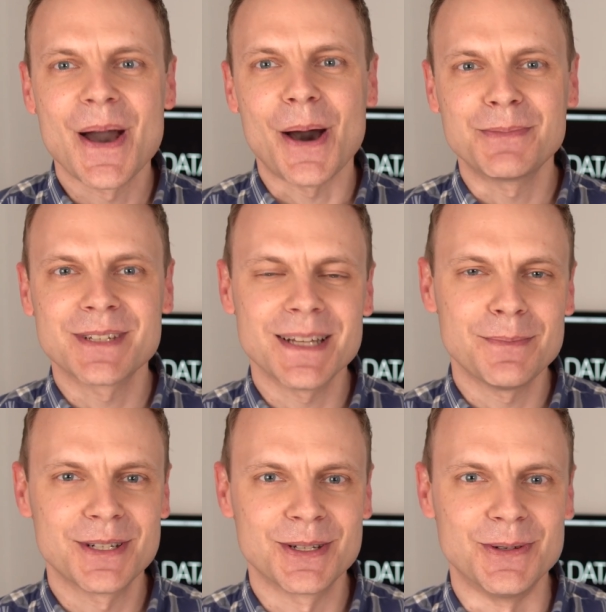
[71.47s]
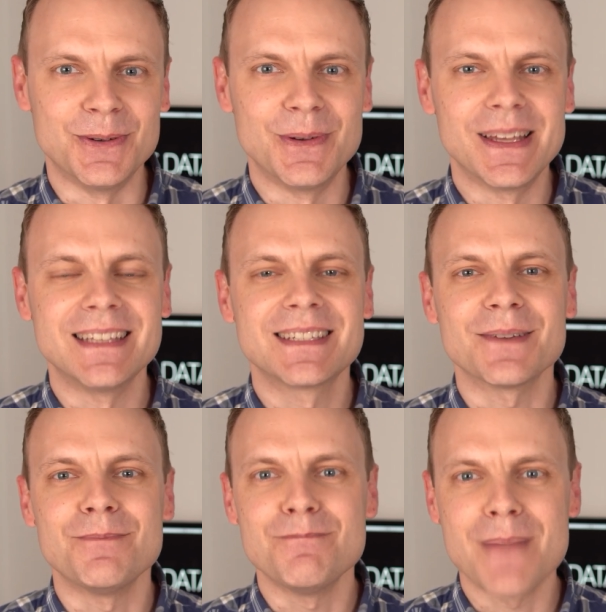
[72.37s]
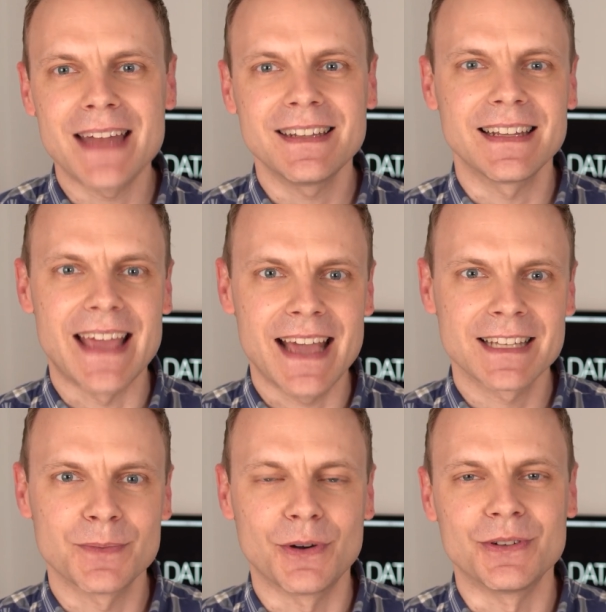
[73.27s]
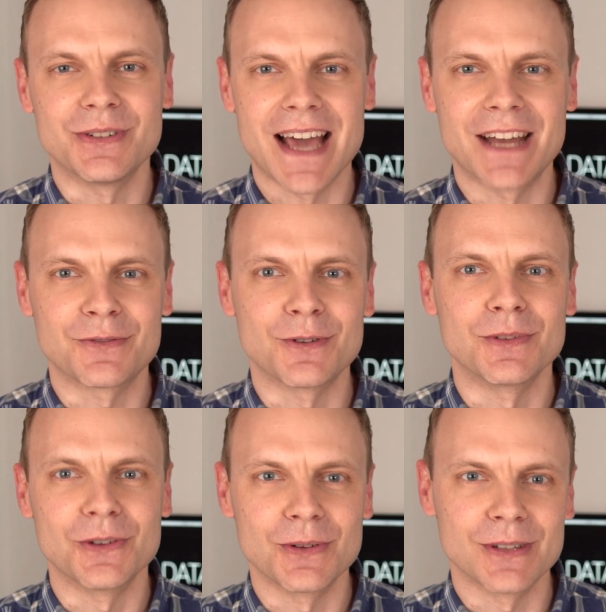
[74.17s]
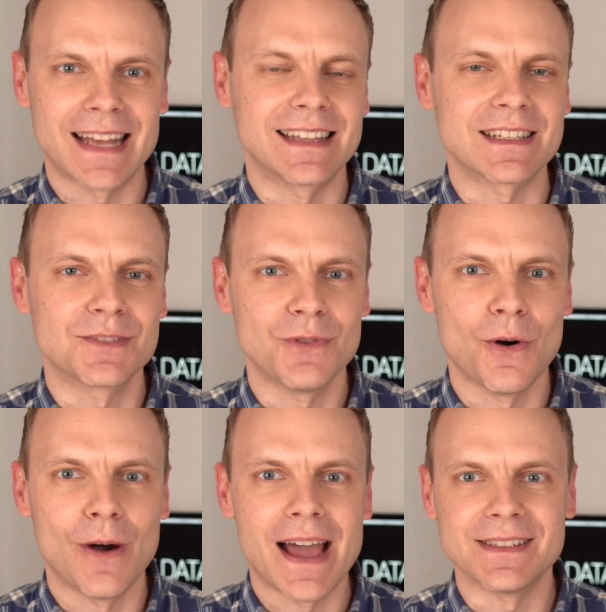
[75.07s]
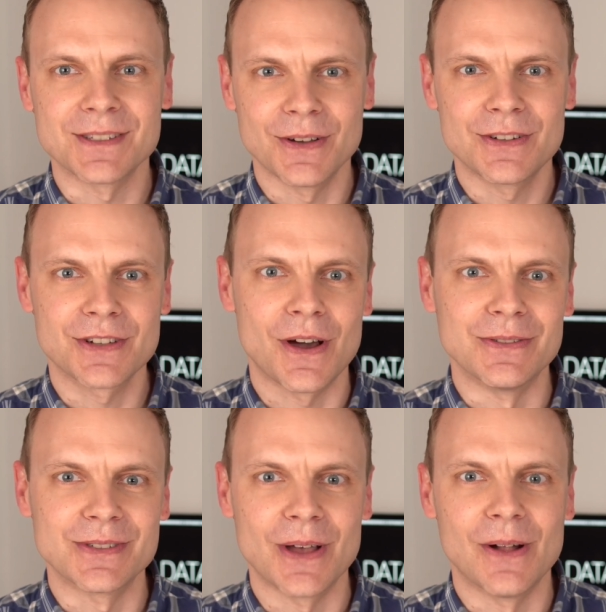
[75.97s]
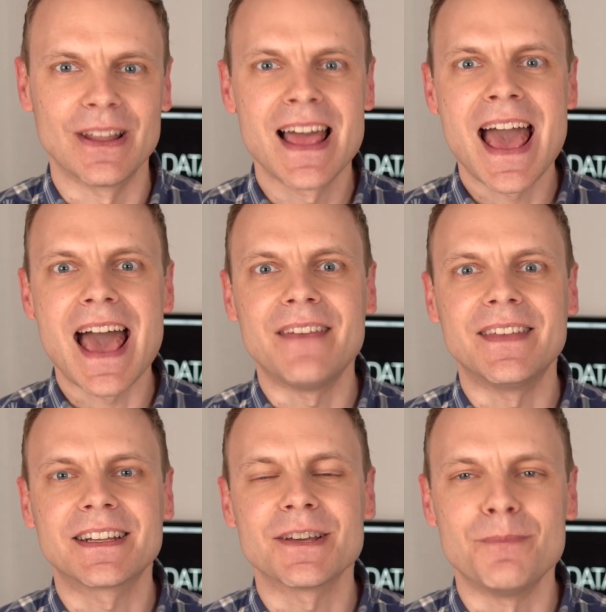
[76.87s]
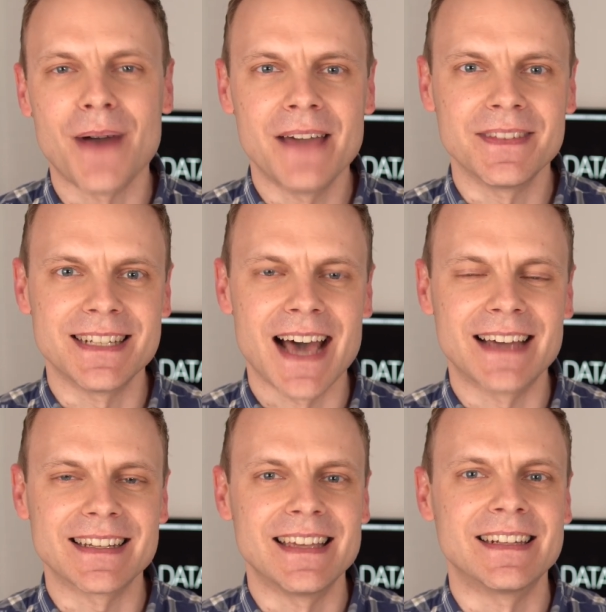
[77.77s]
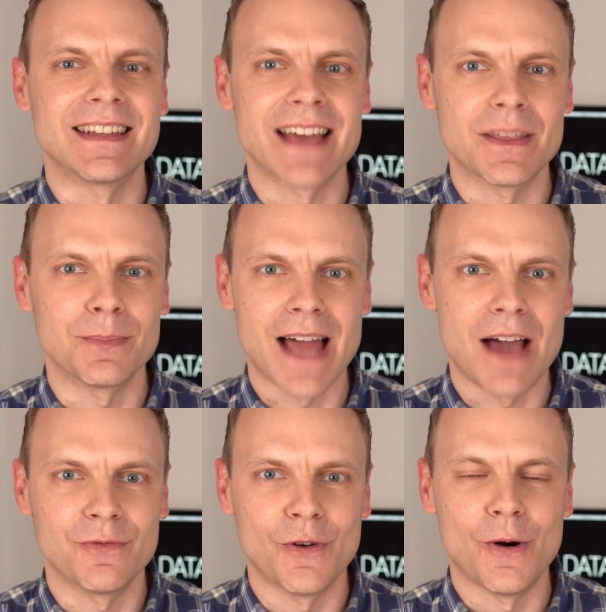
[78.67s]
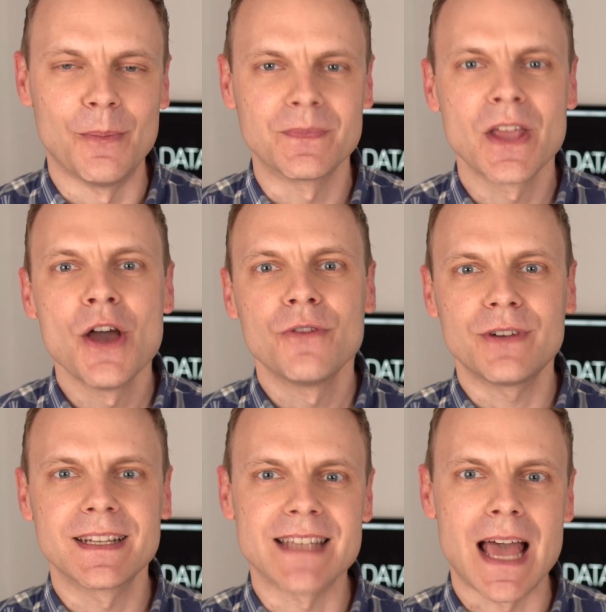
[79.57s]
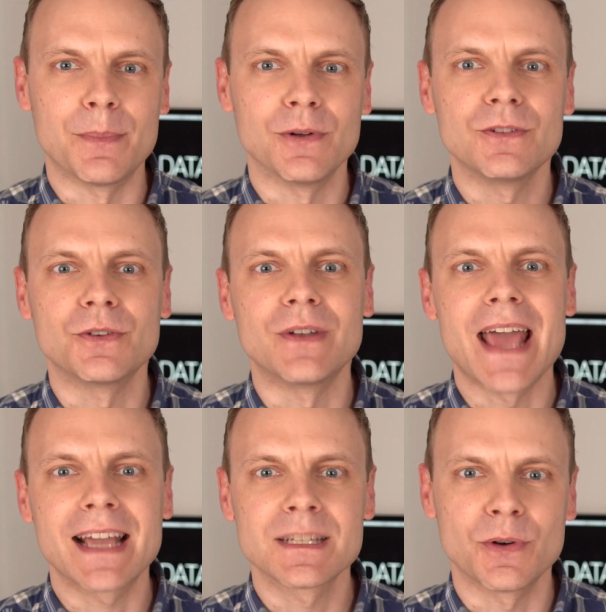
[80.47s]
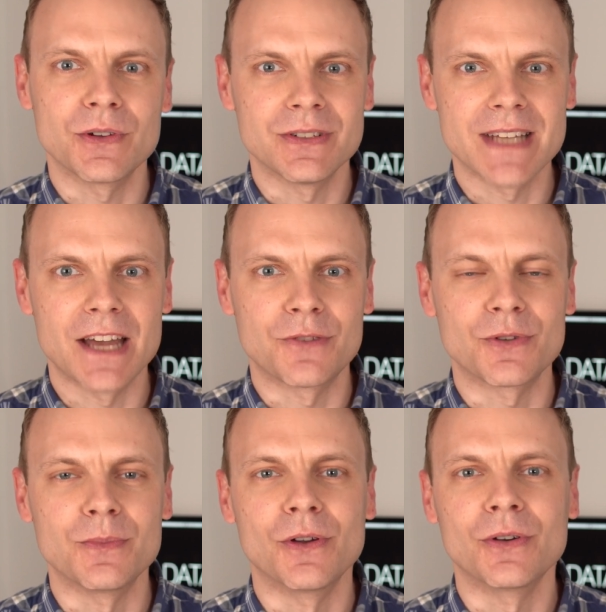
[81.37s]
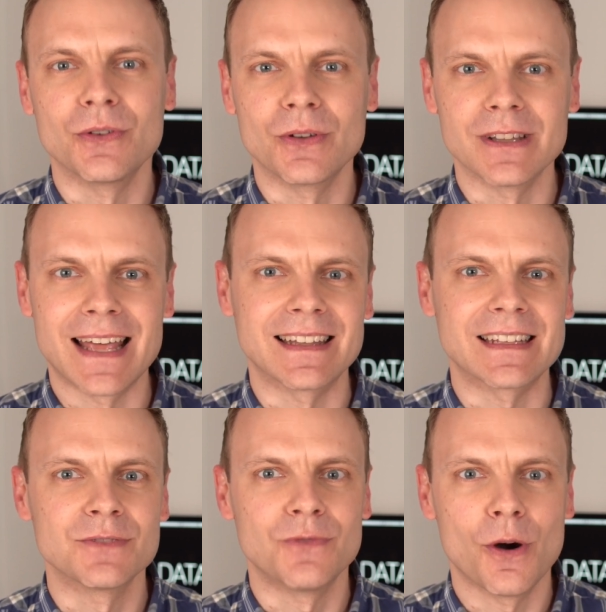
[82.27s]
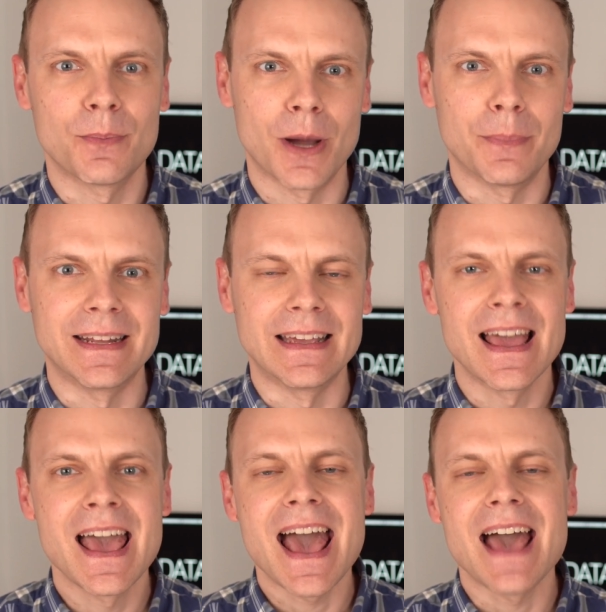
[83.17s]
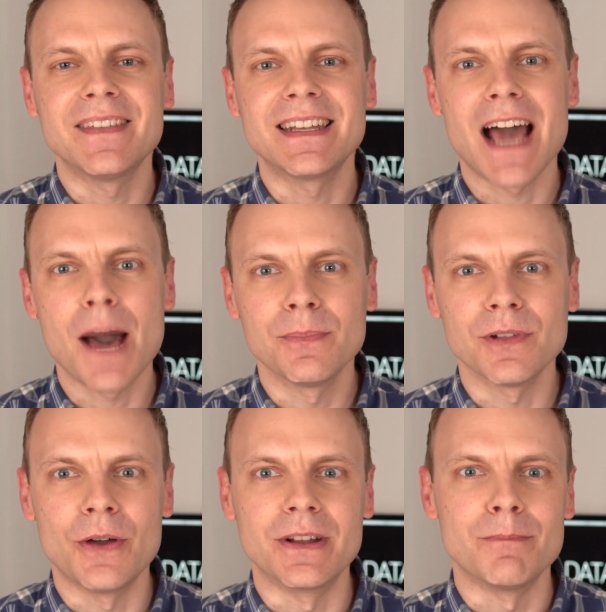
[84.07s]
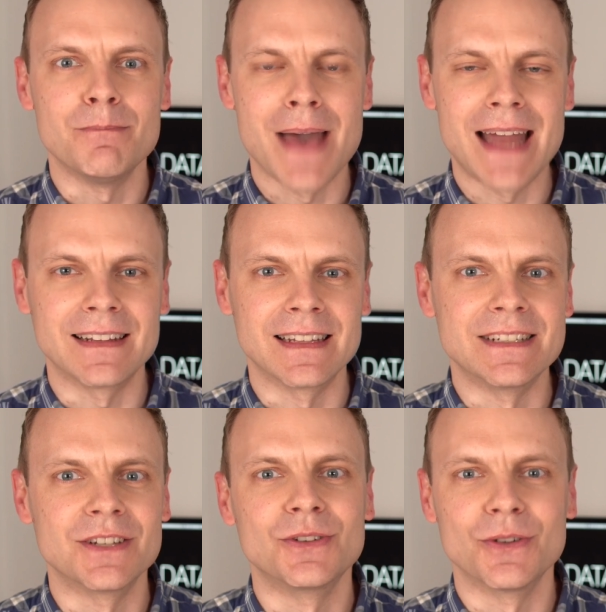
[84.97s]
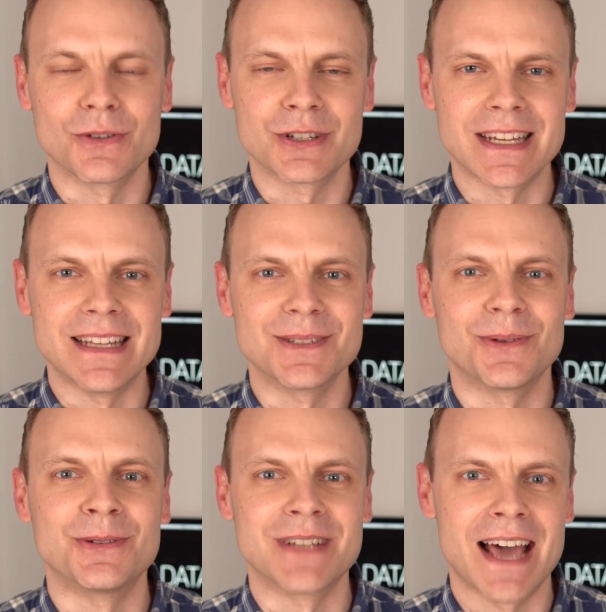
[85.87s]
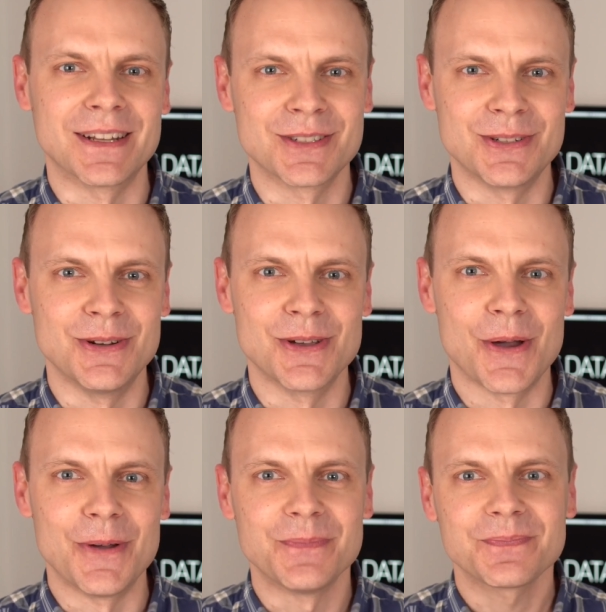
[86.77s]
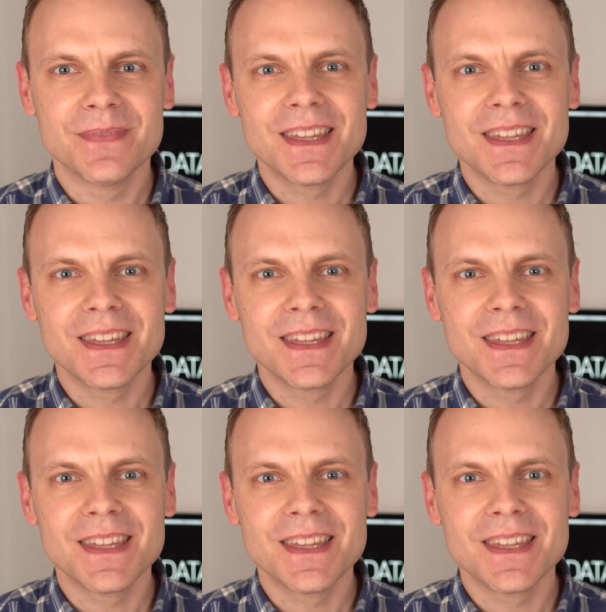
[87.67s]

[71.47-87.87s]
Option number two is to manually export your data from Google Analytics 4 and Search Console and then combine the data in another platform. For example, you could export your data from your Google Analytics 4 property and then upload it manually to Google Sheets or Data Studio.